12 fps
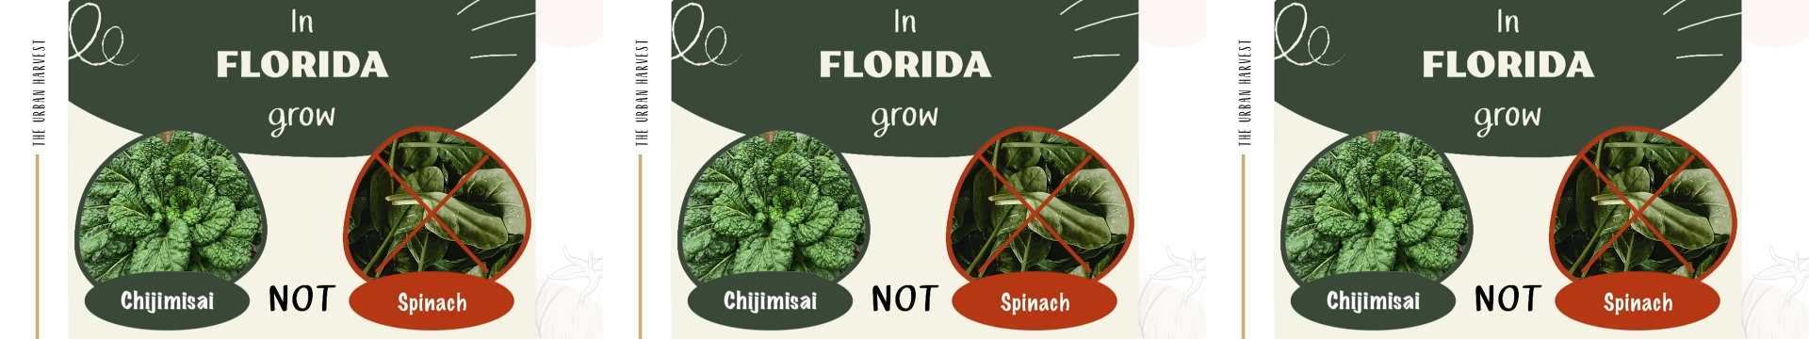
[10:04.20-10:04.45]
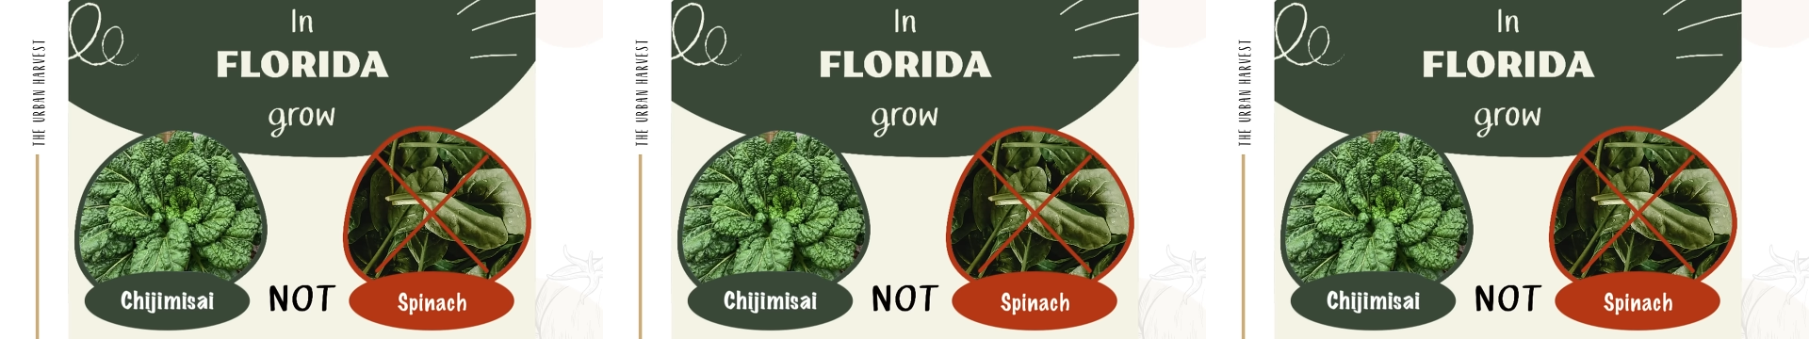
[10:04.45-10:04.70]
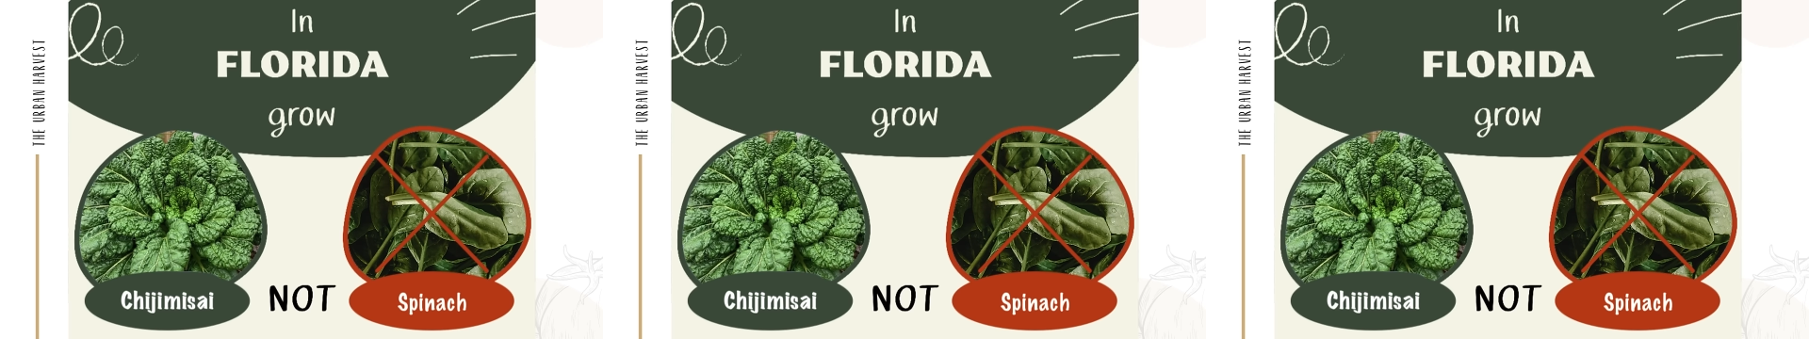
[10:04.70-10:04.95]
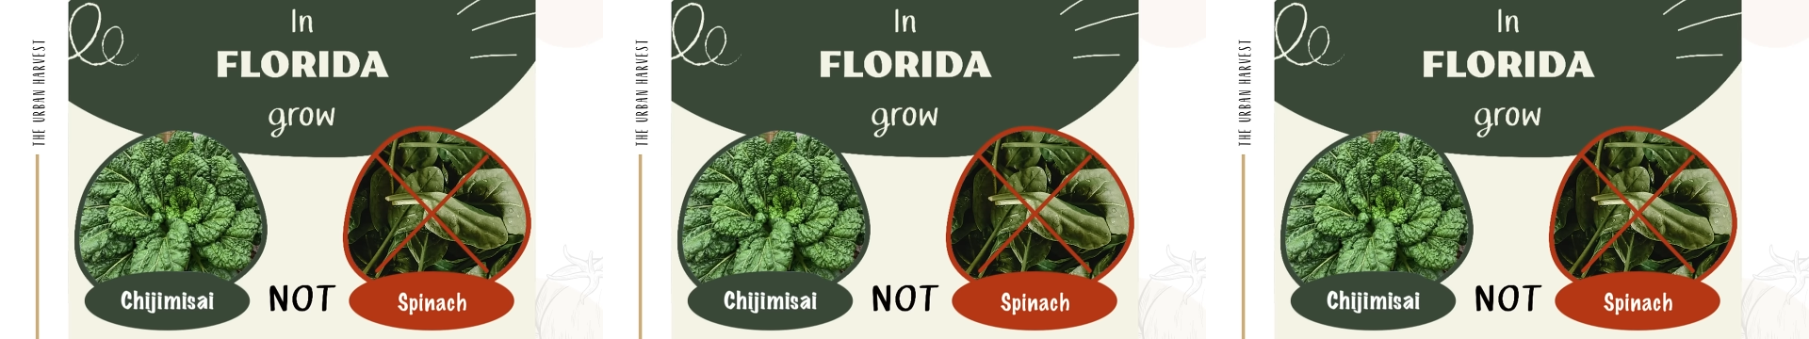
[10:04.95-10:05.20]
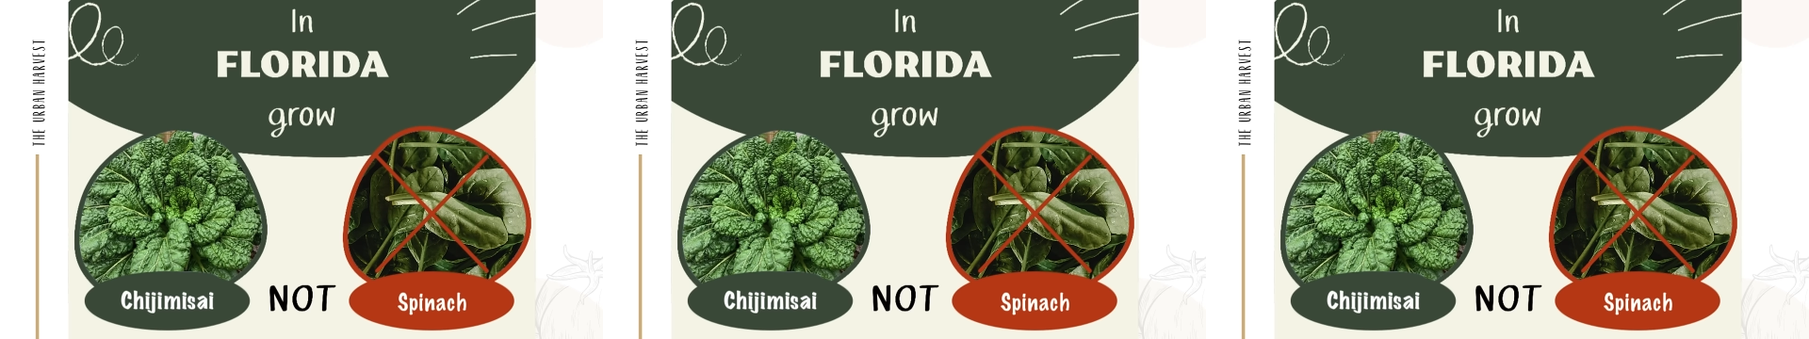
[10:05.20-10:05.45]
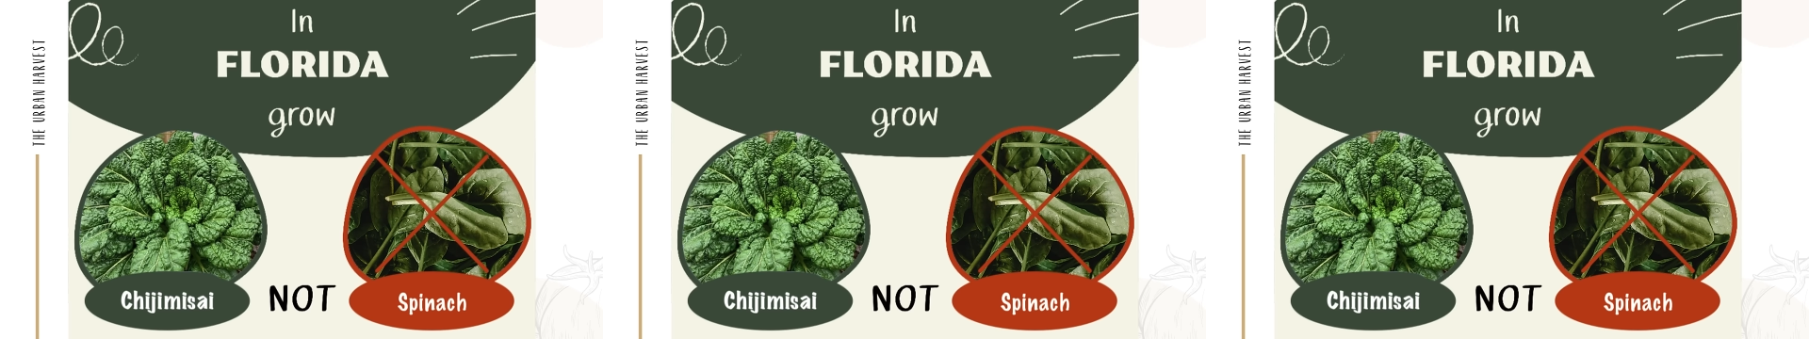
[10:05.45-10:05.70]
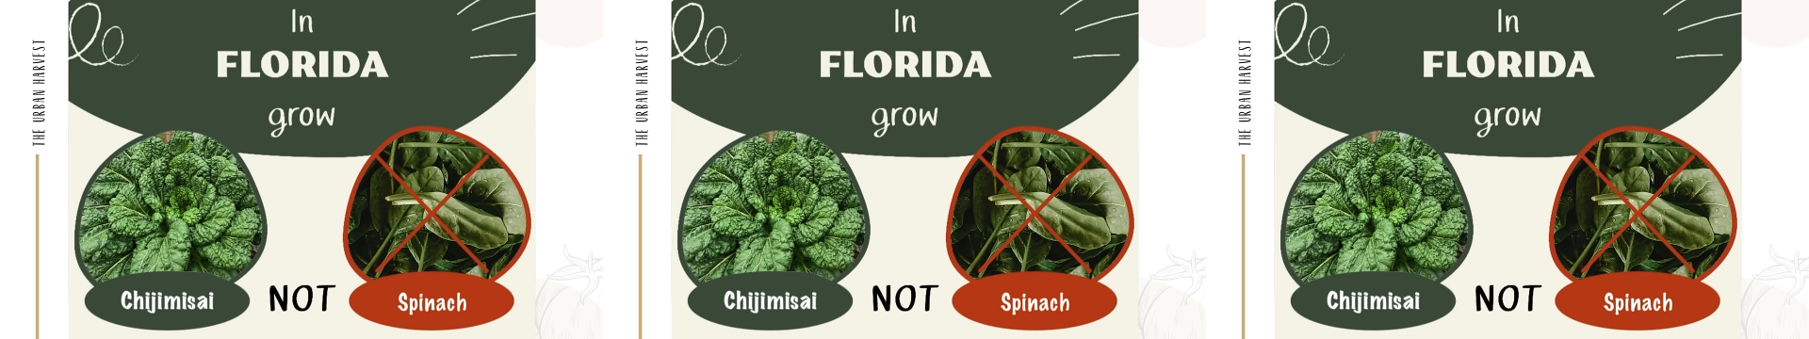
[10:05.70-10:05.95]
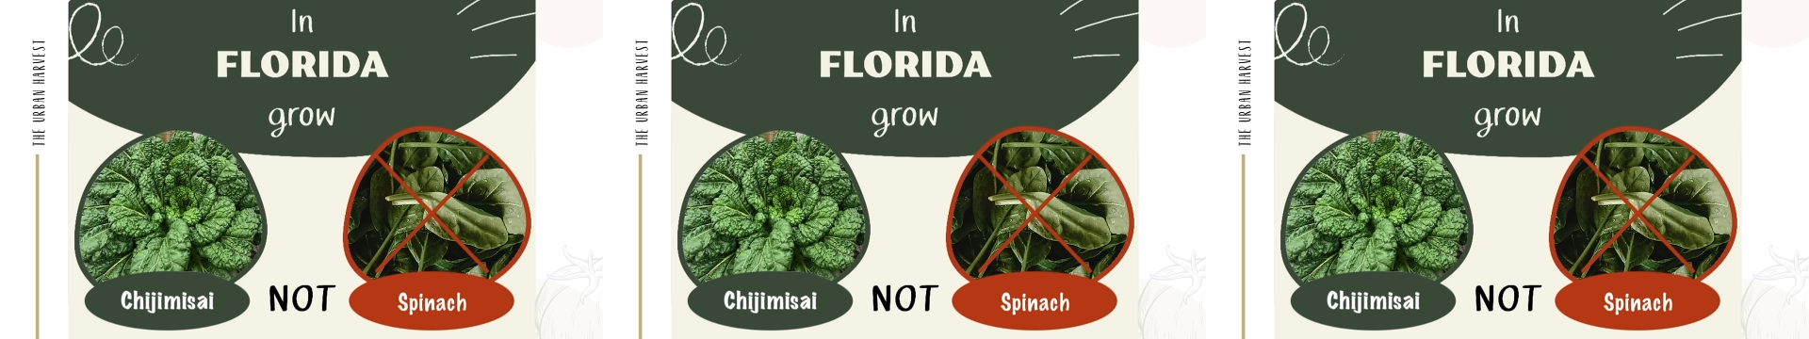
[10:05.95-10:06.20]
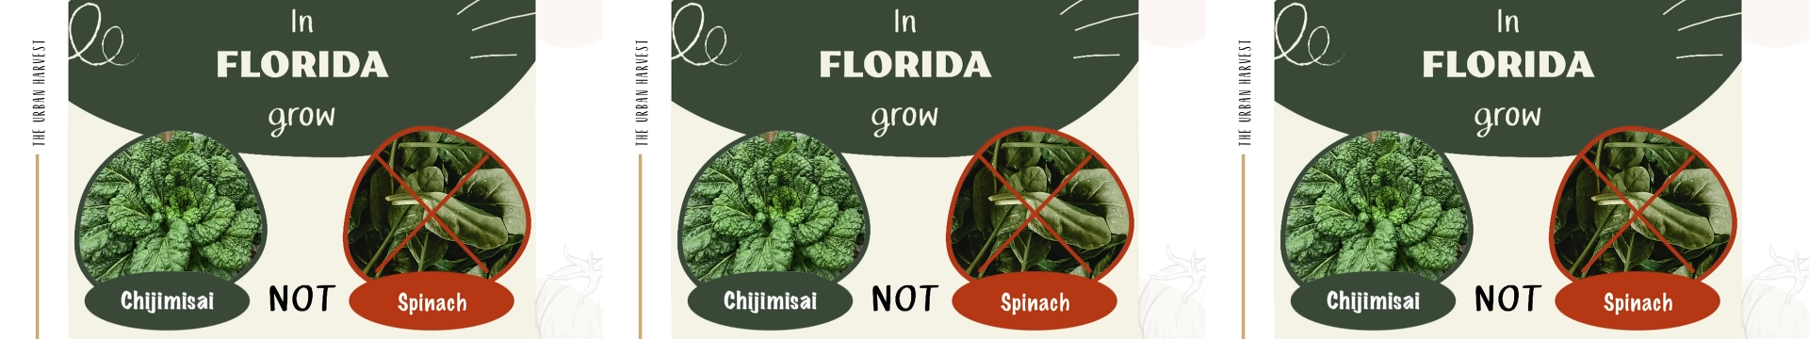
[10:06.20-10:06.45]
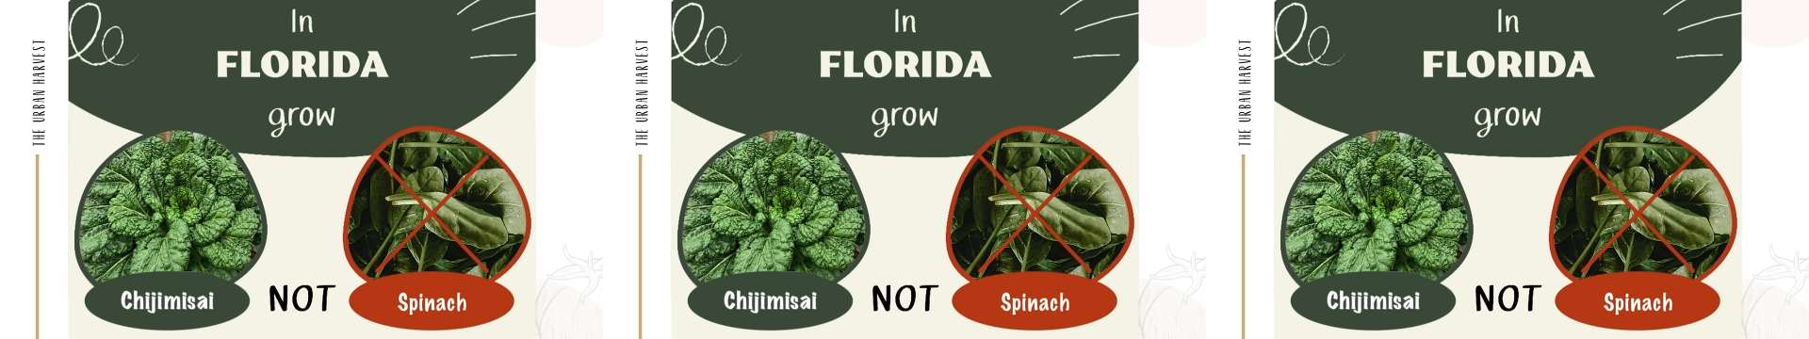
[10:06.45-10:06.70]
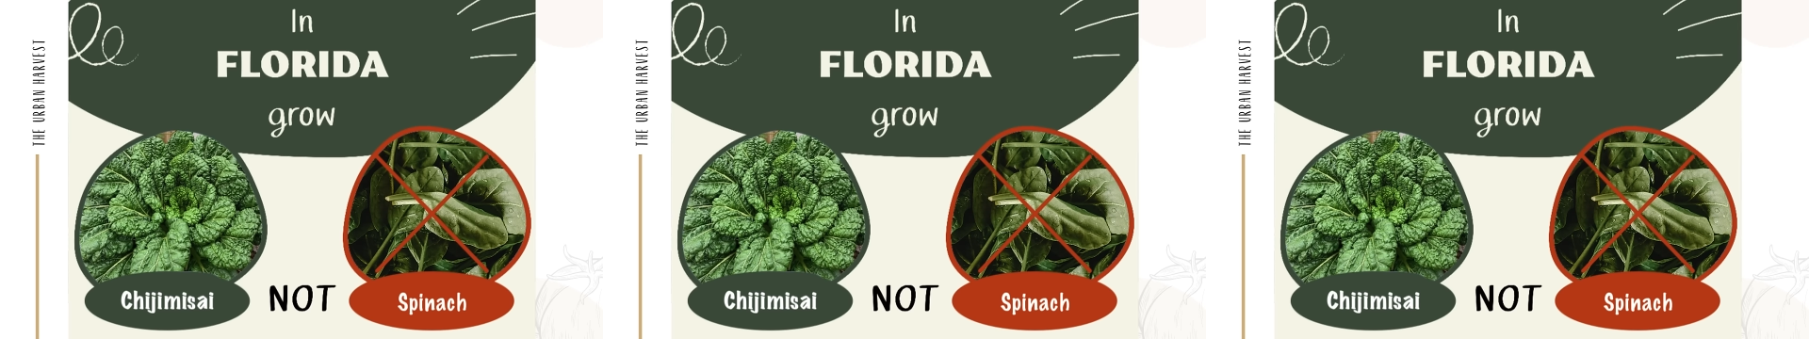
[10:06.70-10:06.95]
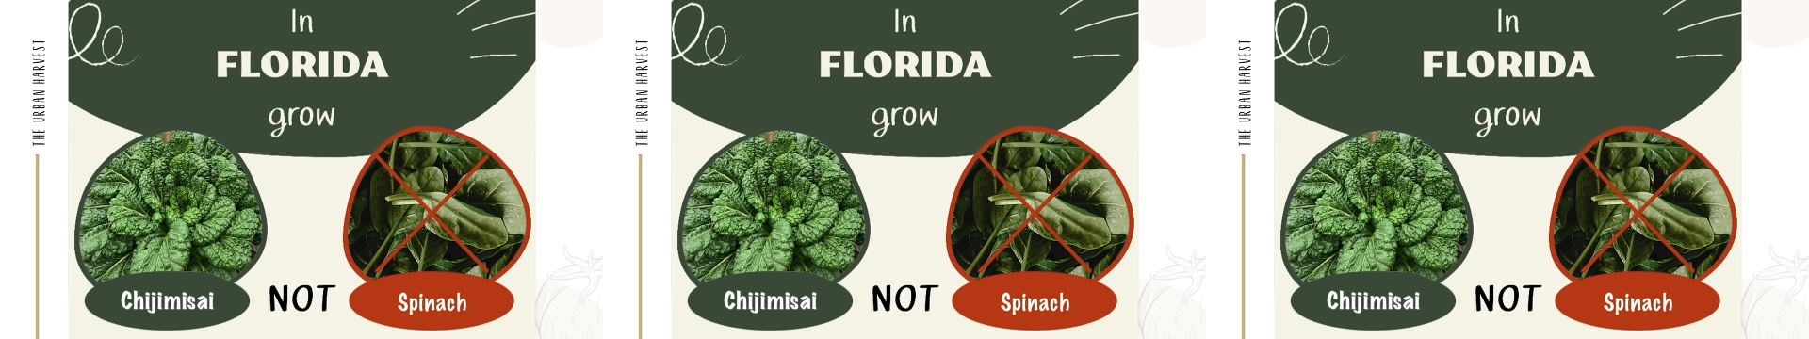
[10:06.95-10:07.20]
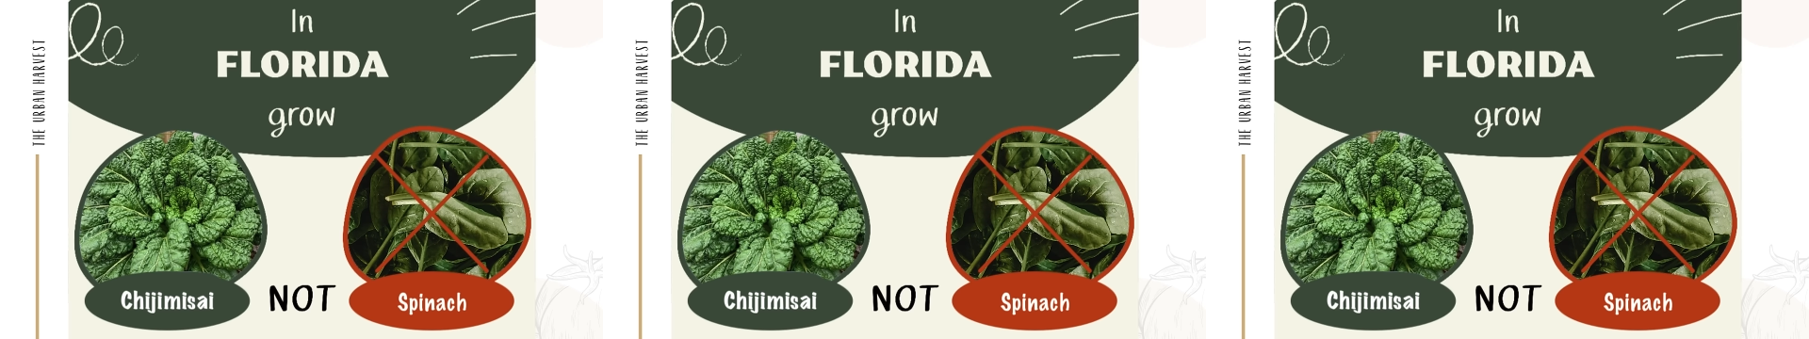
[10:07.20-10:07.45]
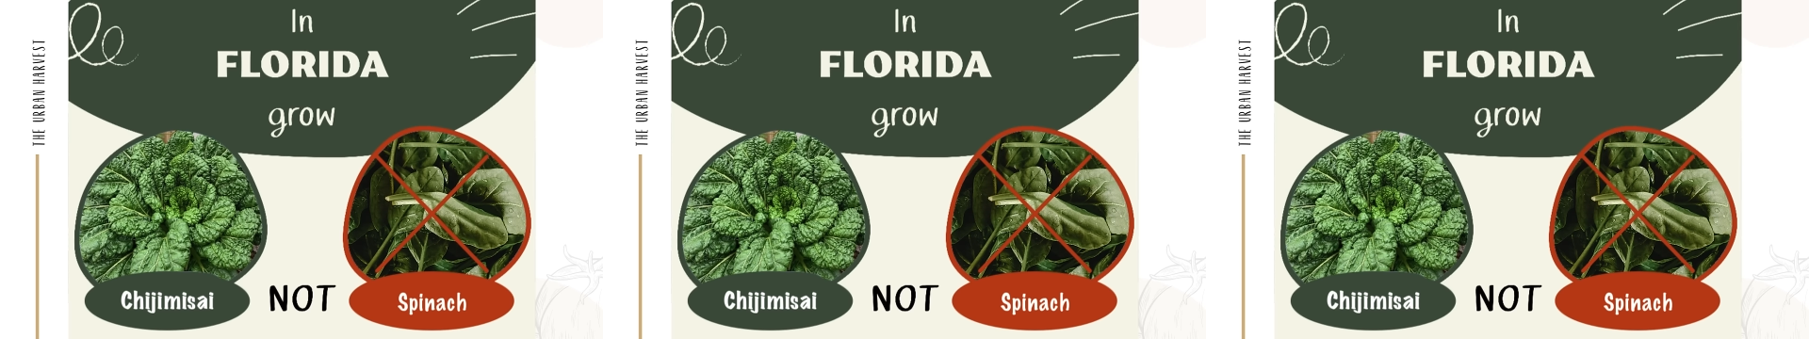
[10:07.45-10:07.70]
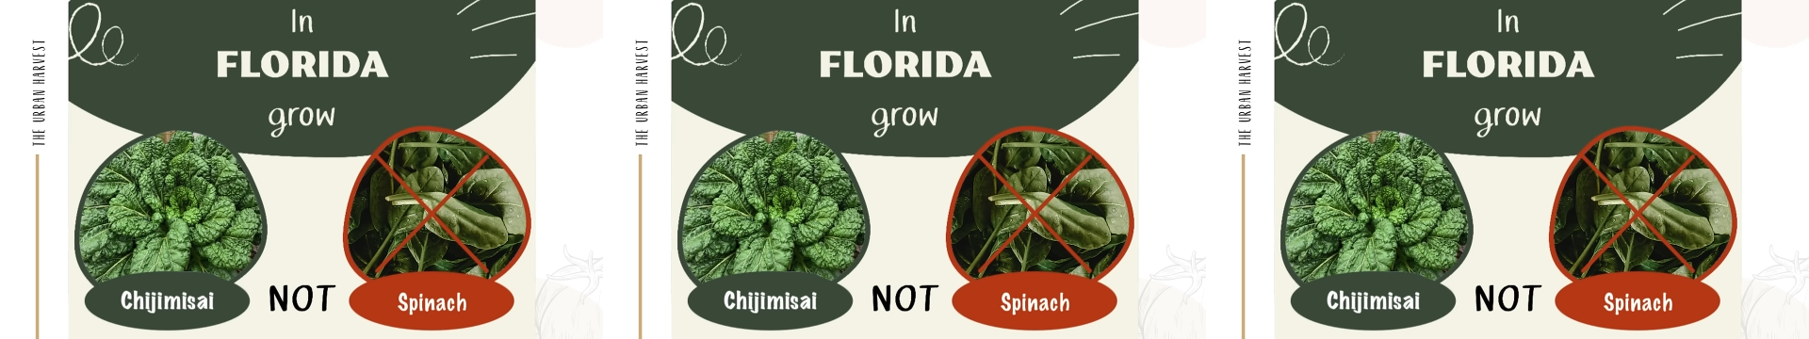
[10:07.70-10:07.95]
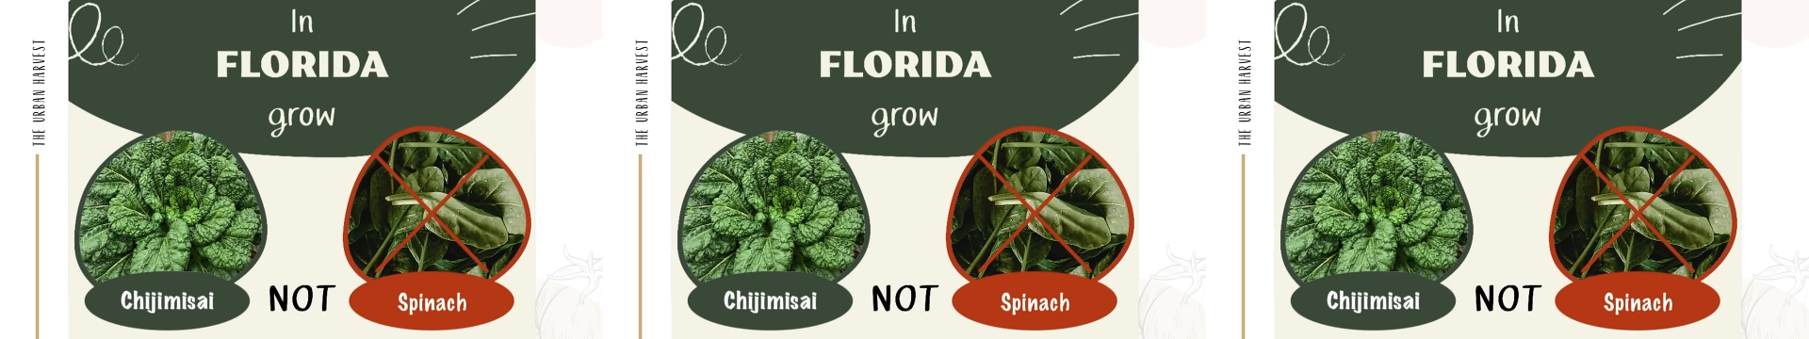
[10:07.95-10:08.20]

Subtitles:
[unreadable: no face in view]